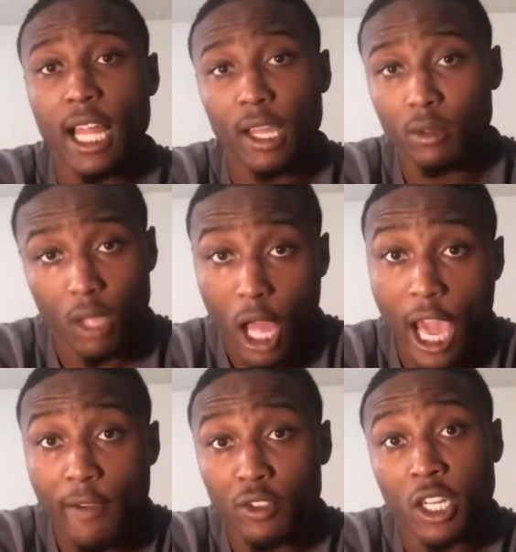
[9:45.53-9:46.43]
Like,
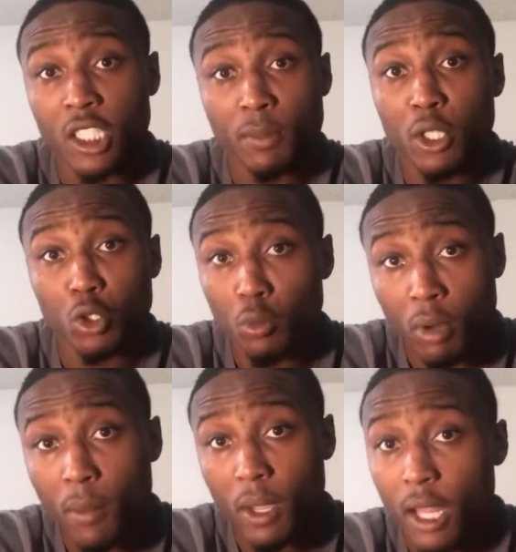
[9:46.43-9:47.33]
I ain't even trying to speak to you in
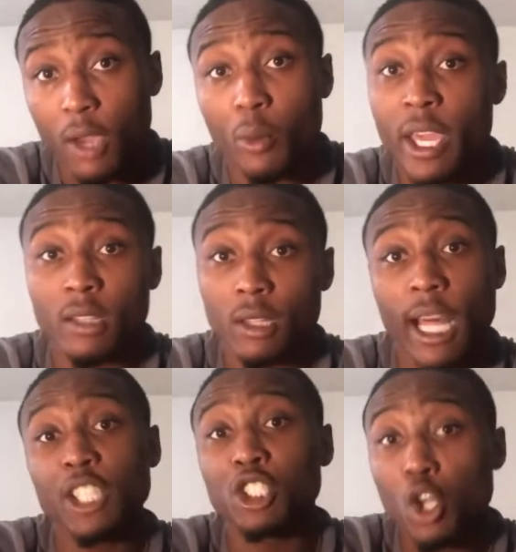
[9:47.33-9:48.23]
public.
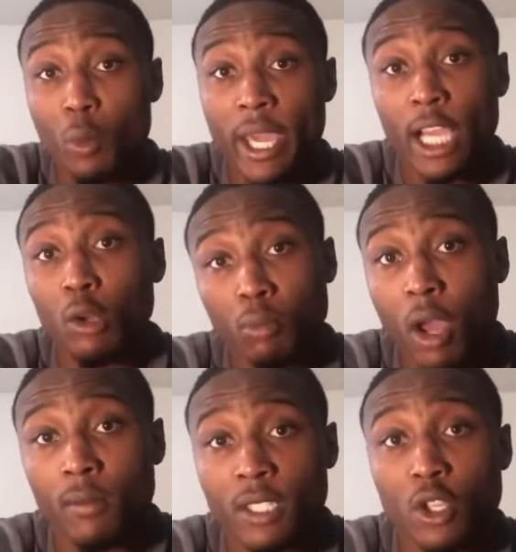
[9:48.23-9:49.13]
Like, just know we ain't got no
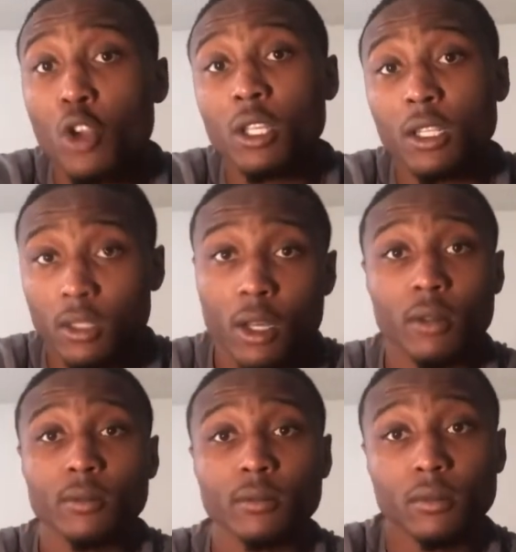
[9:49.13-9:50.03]
problem. That's all you need to know.